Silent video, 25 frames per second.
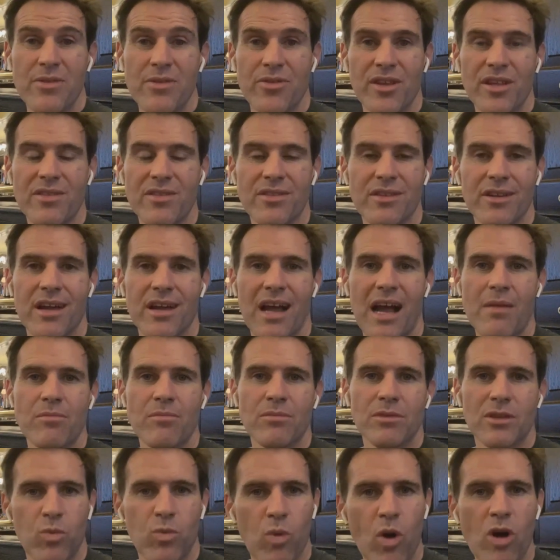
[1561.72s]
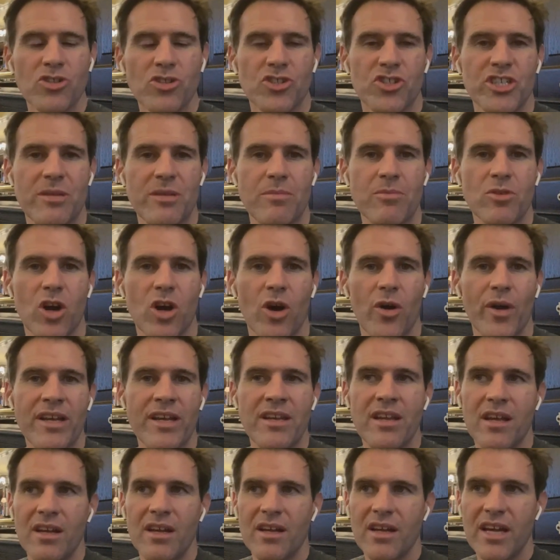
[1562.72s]
anything that yeah. I'm watching him
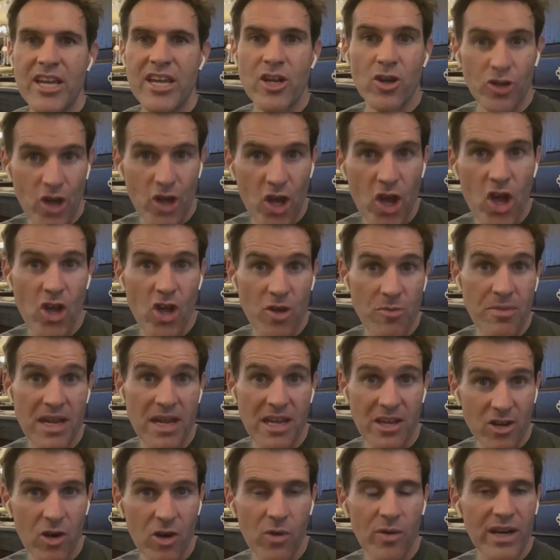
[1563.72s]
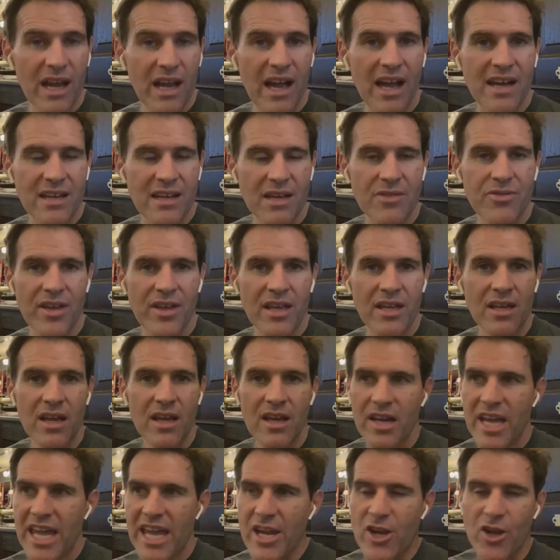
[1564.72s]
going, he could hurt me. You know what? And I think
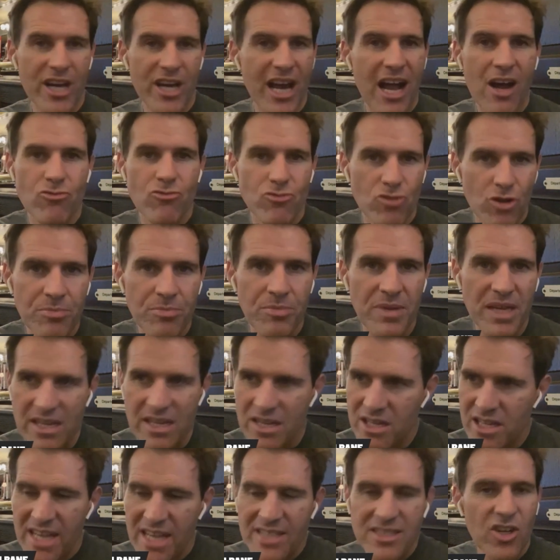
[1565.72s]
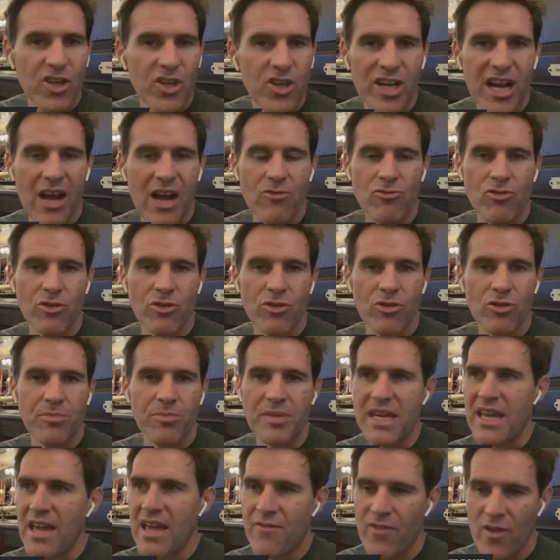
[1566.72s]
he could outrun me. Yes, he could outrun
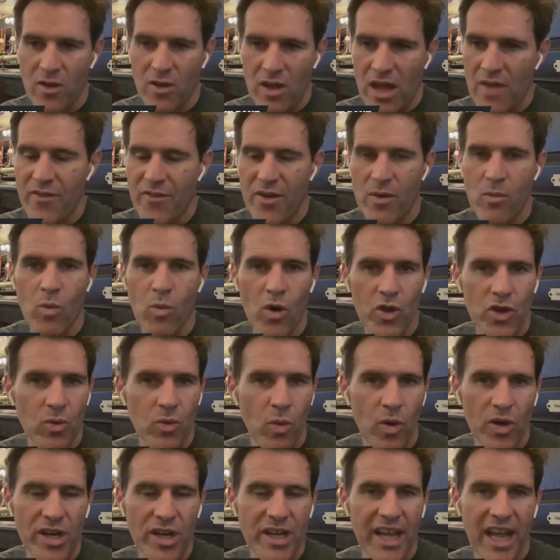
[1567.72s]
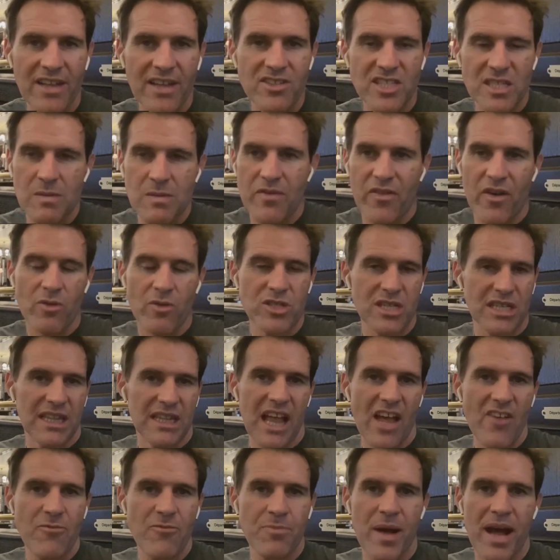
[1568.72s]
me. If if I'm one on one against him, if I was a
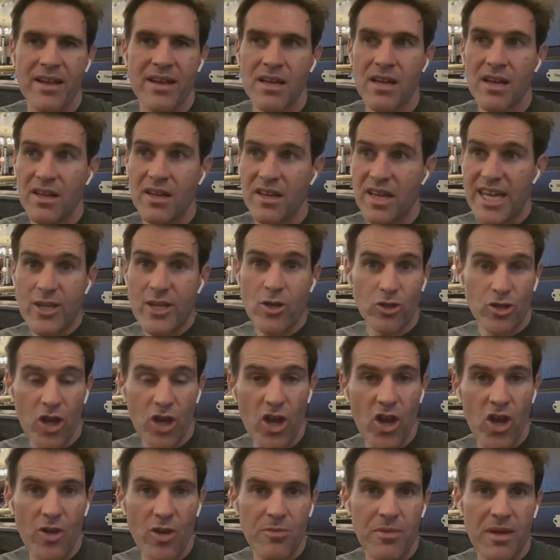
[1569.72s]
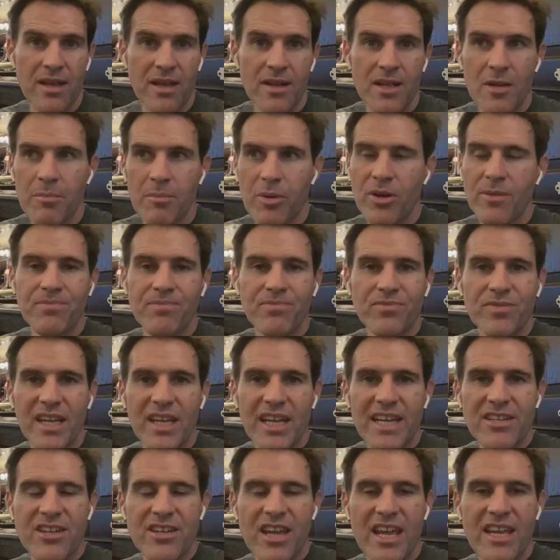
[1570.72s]
left back, he could hurt me. But
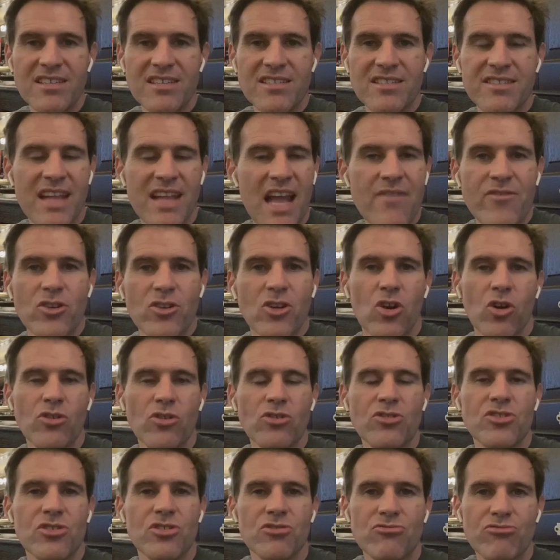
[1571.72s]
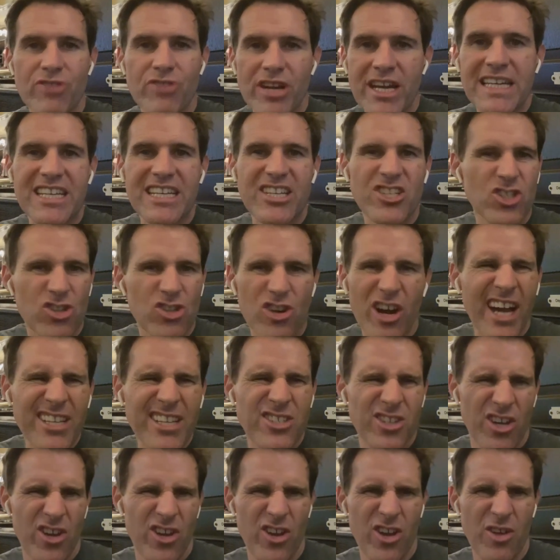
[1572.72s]
he, he's never going to really
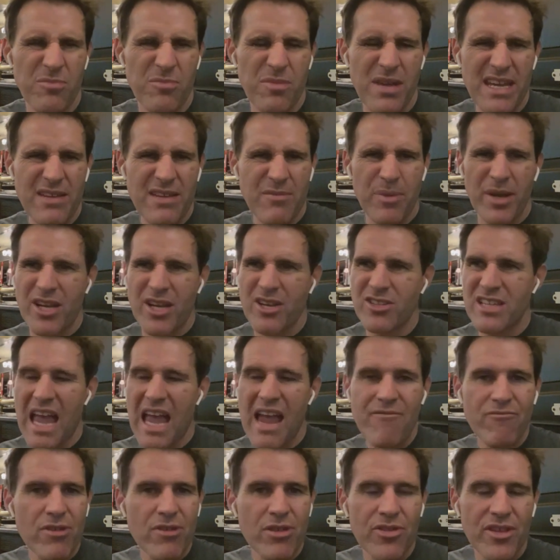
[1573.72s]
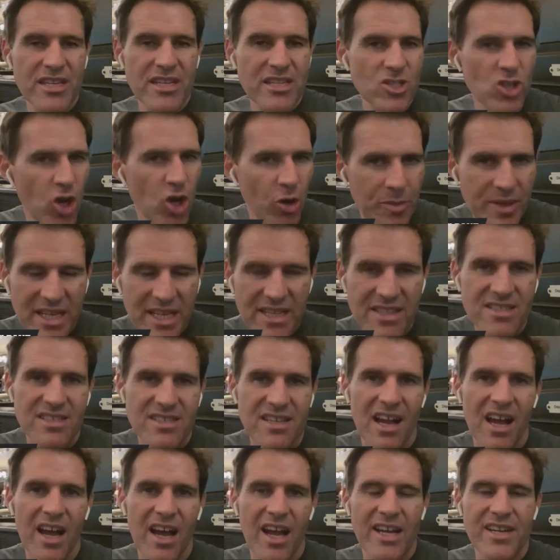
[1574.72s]
try to hurt me because everything is coming
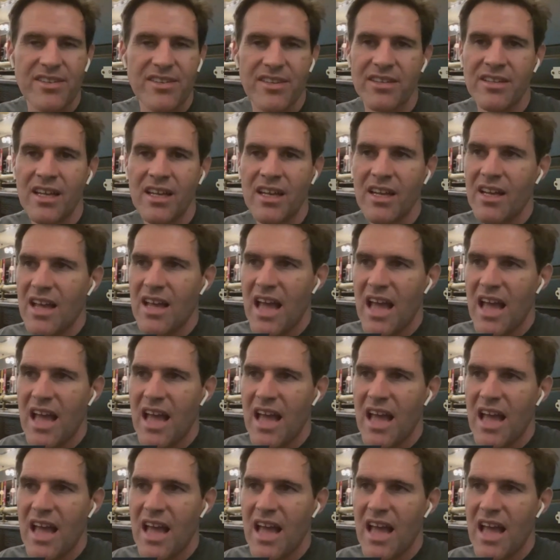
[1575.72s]
inside and